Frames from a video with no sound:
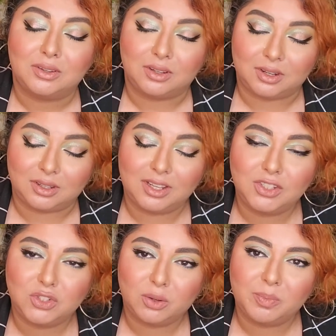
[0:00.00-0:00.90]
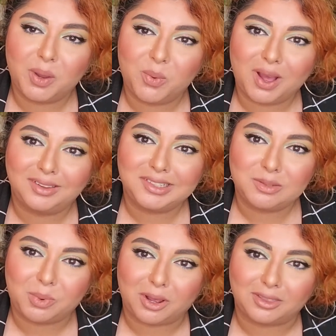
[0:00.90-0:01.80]
Râde, ciob, de, oală,
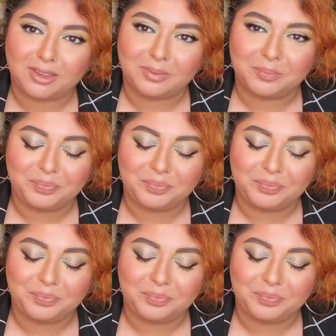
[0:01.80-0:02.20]
spartă.